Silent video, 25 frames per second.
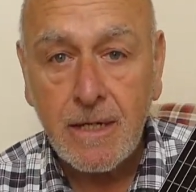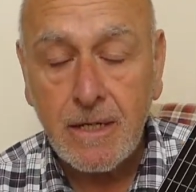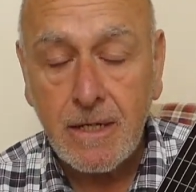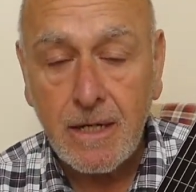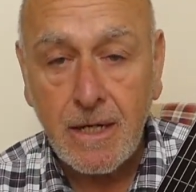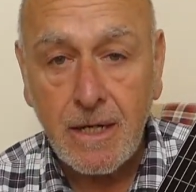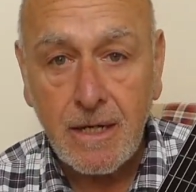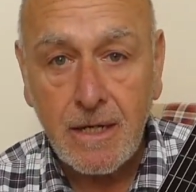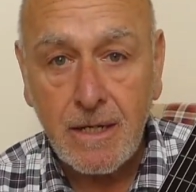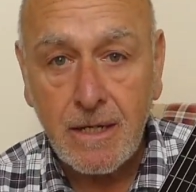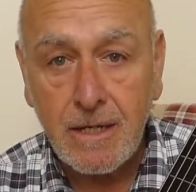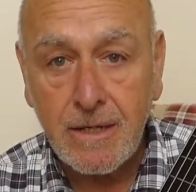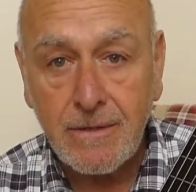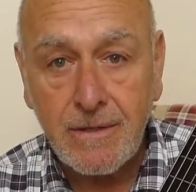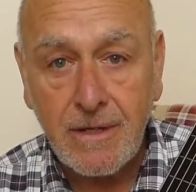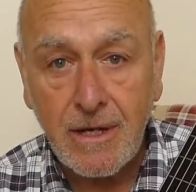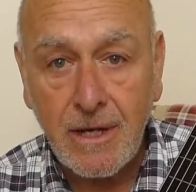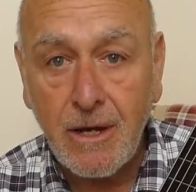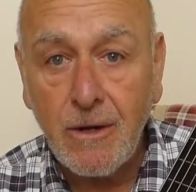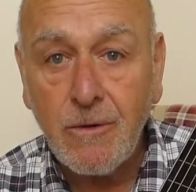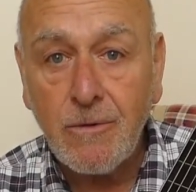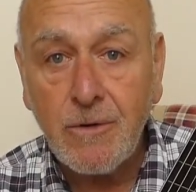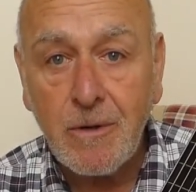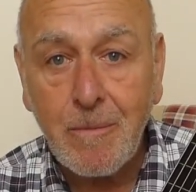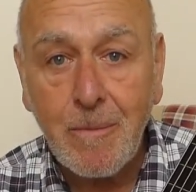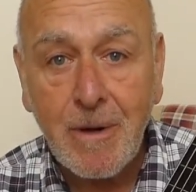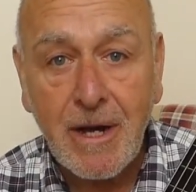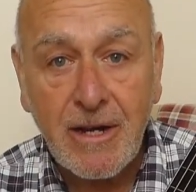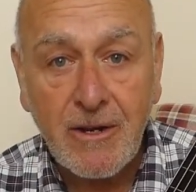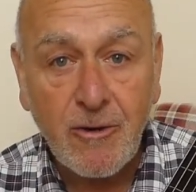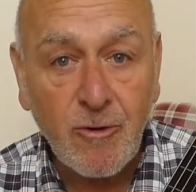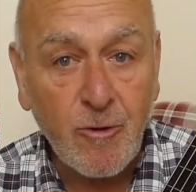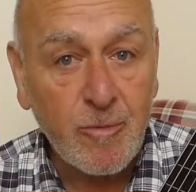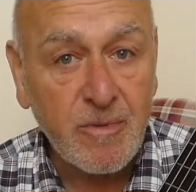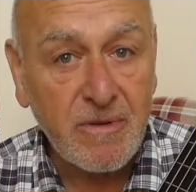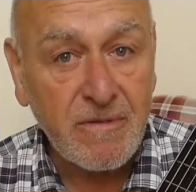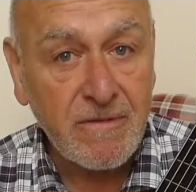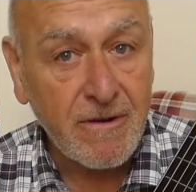The owner might
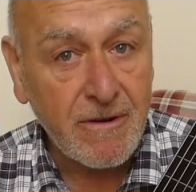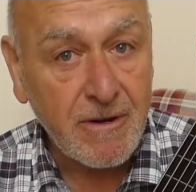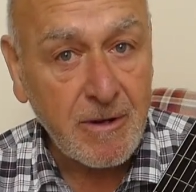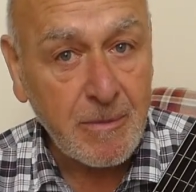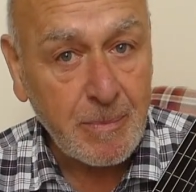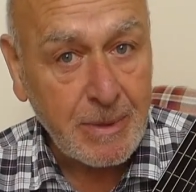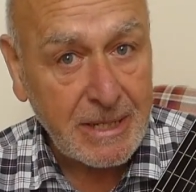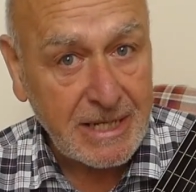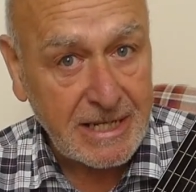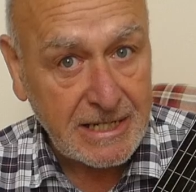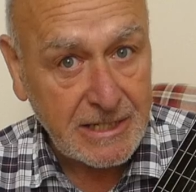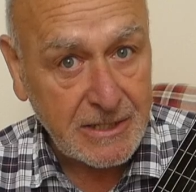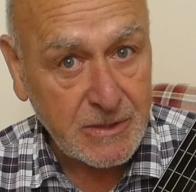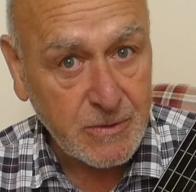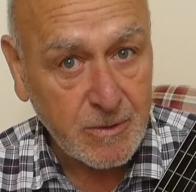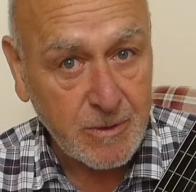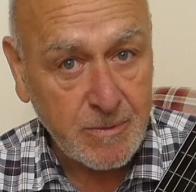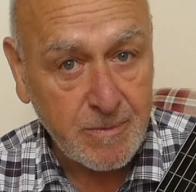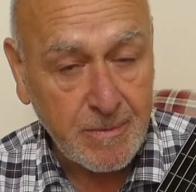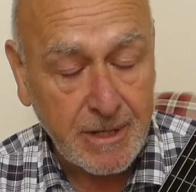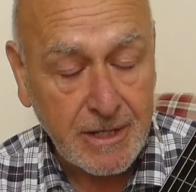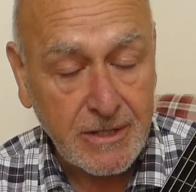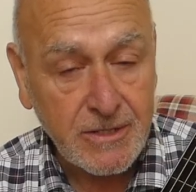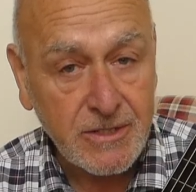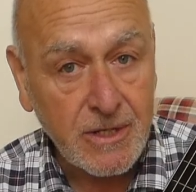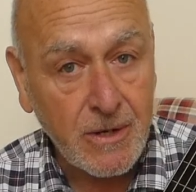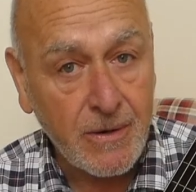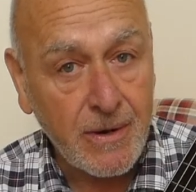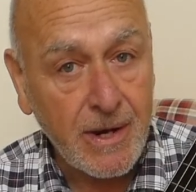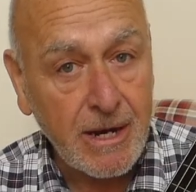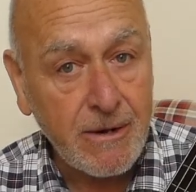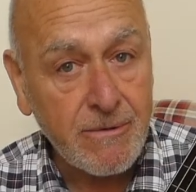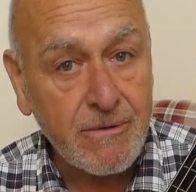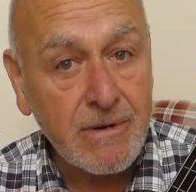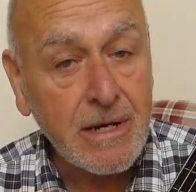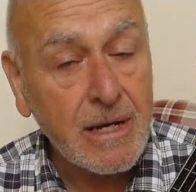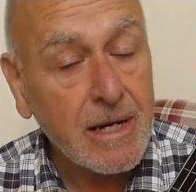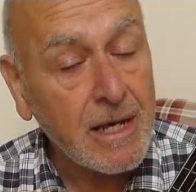not be very pleased with me. So I
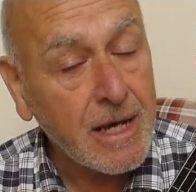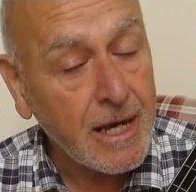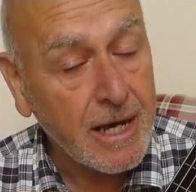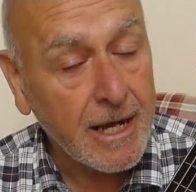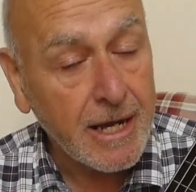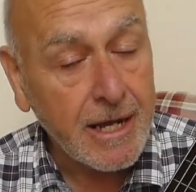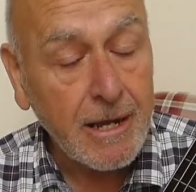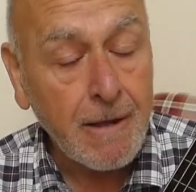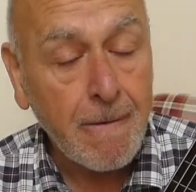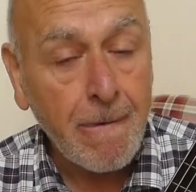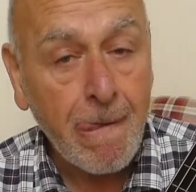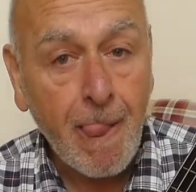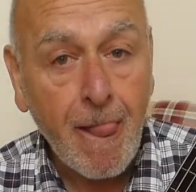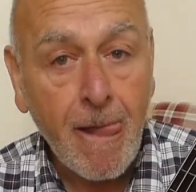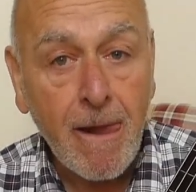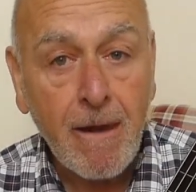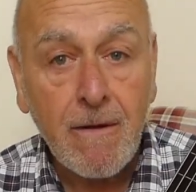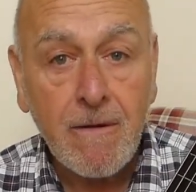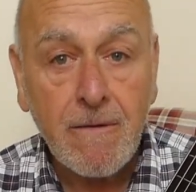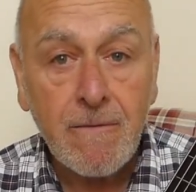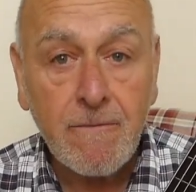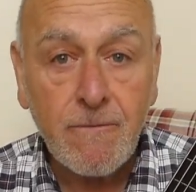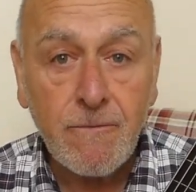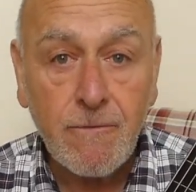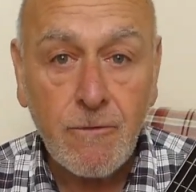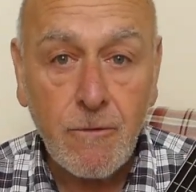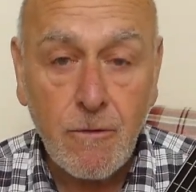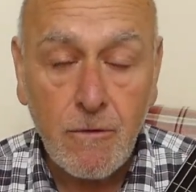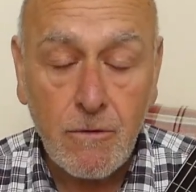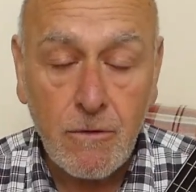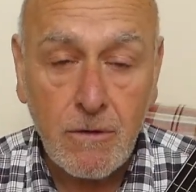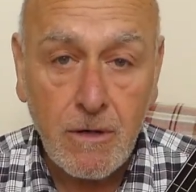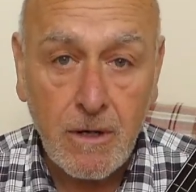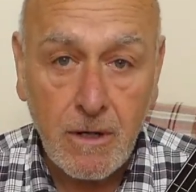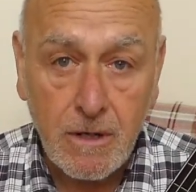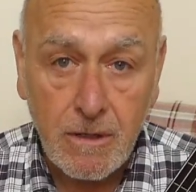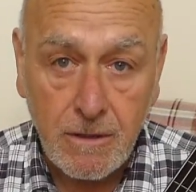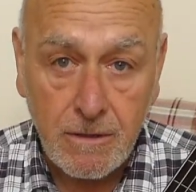rely
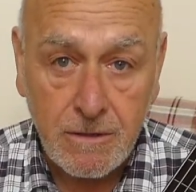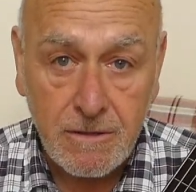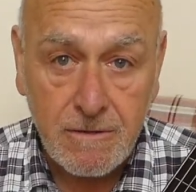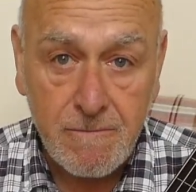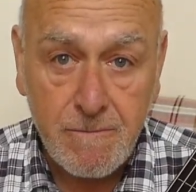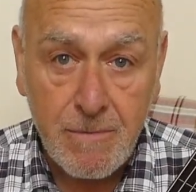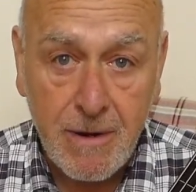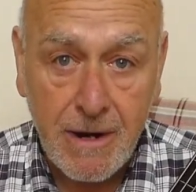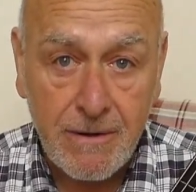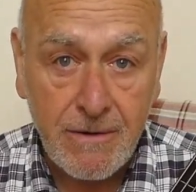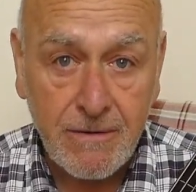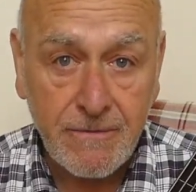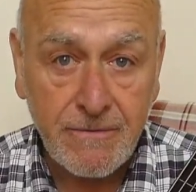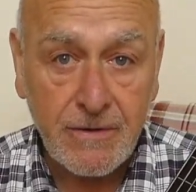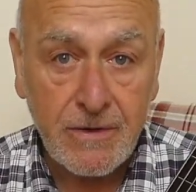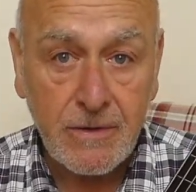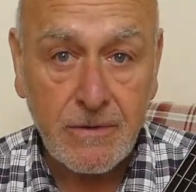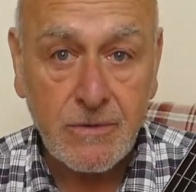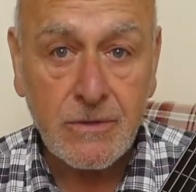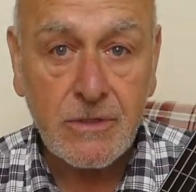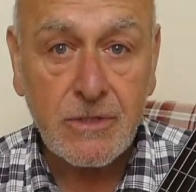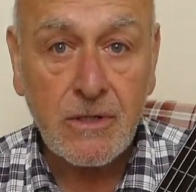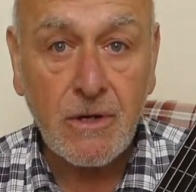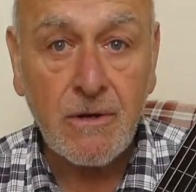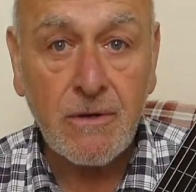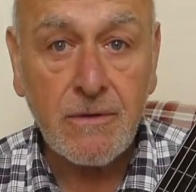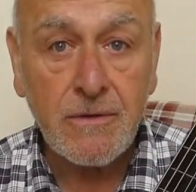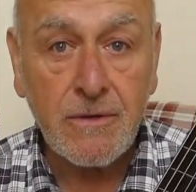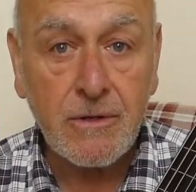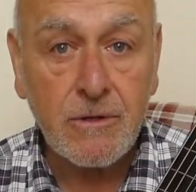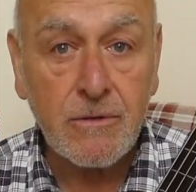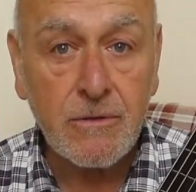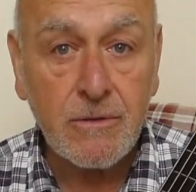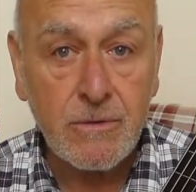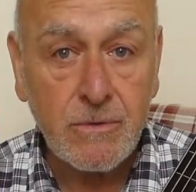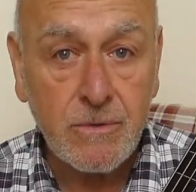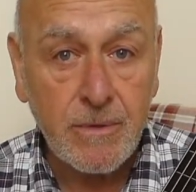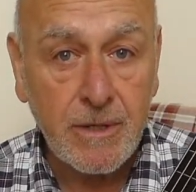for a lot of my reviews on the
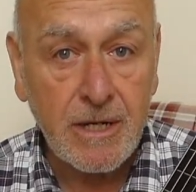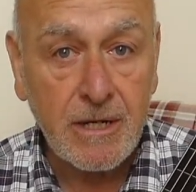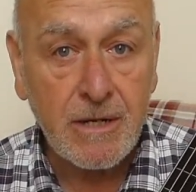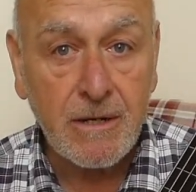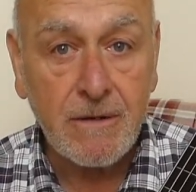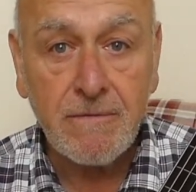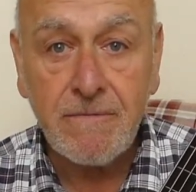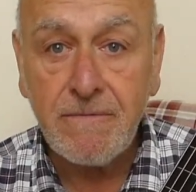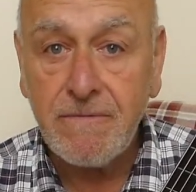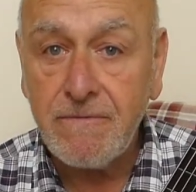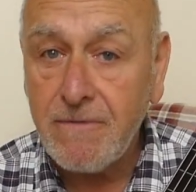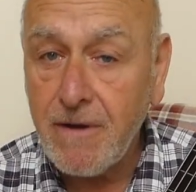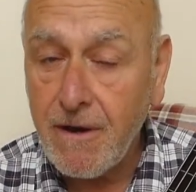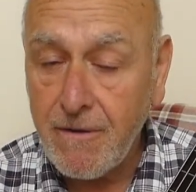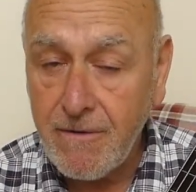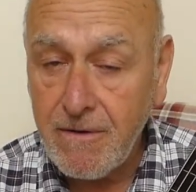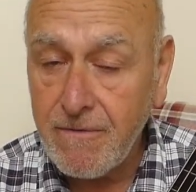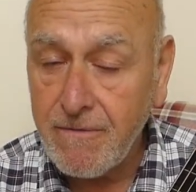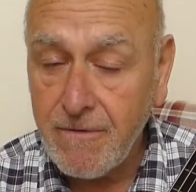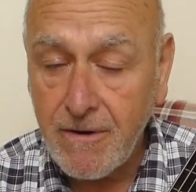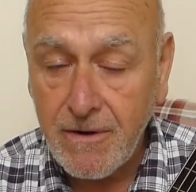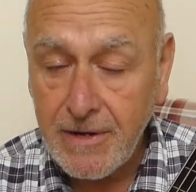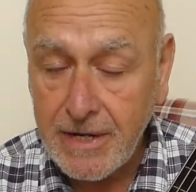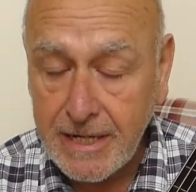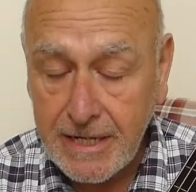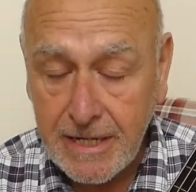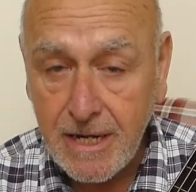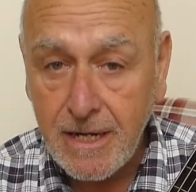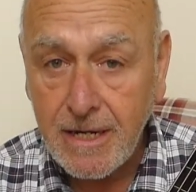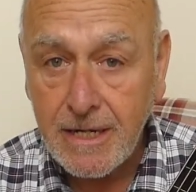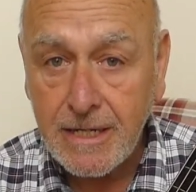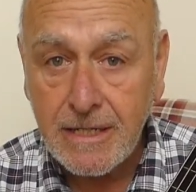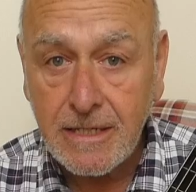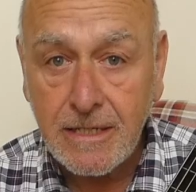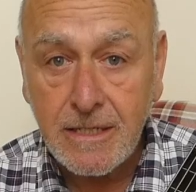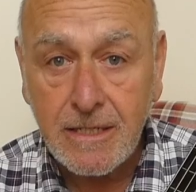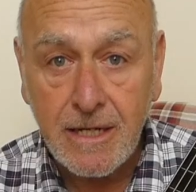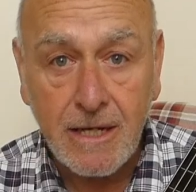goodwill of very, very
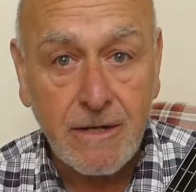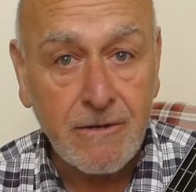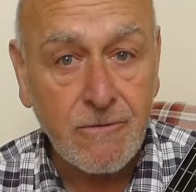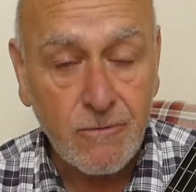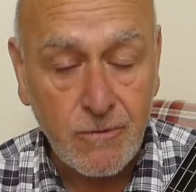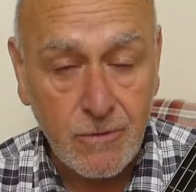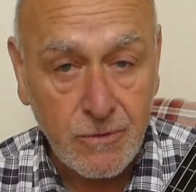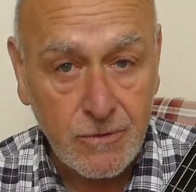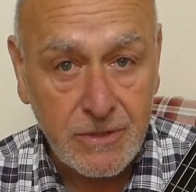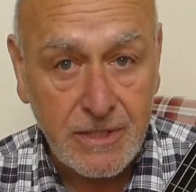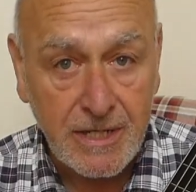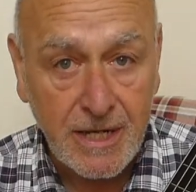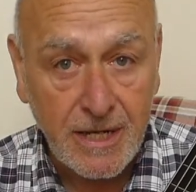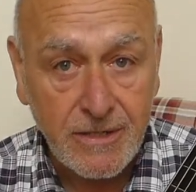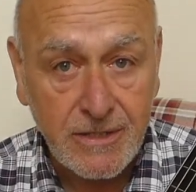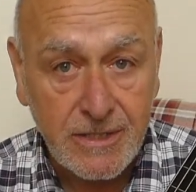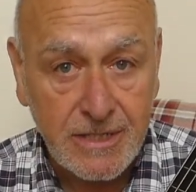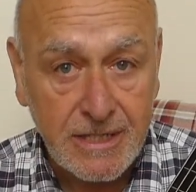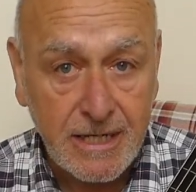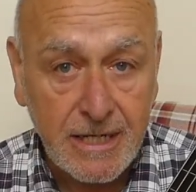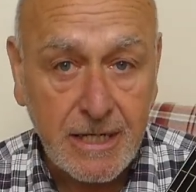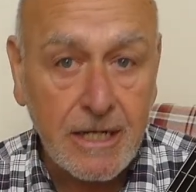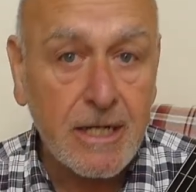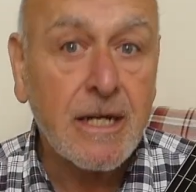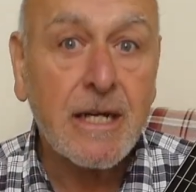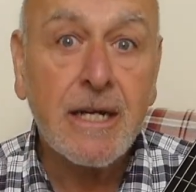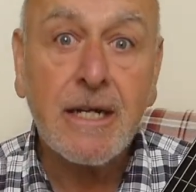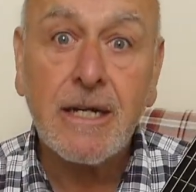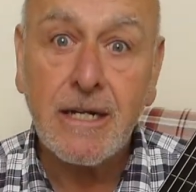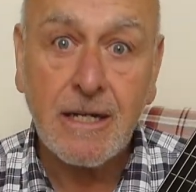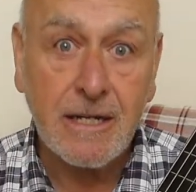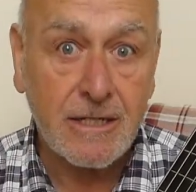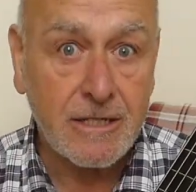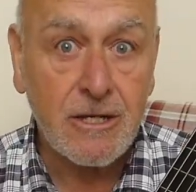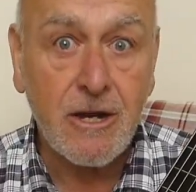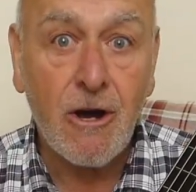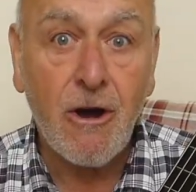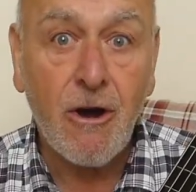kind, enthusiastic
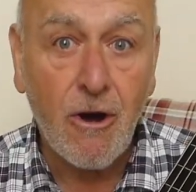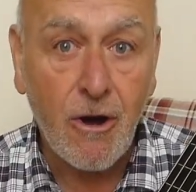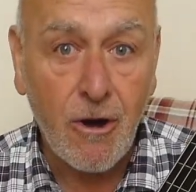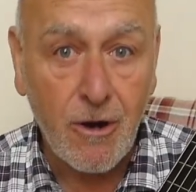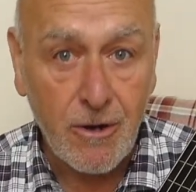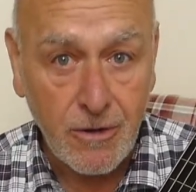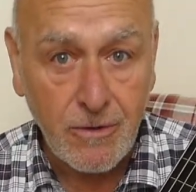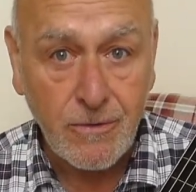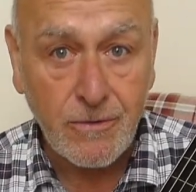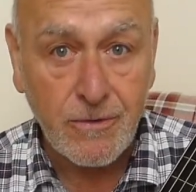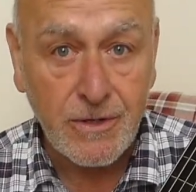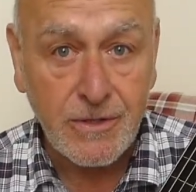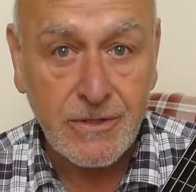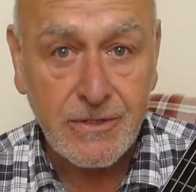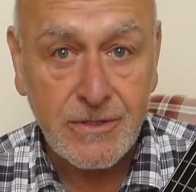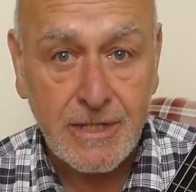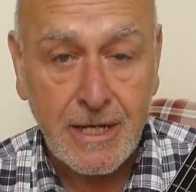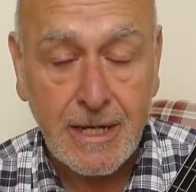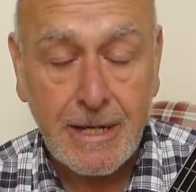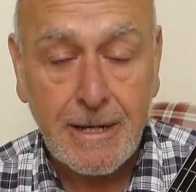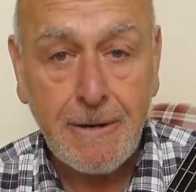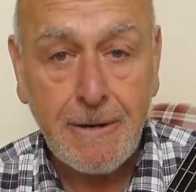guitar owners.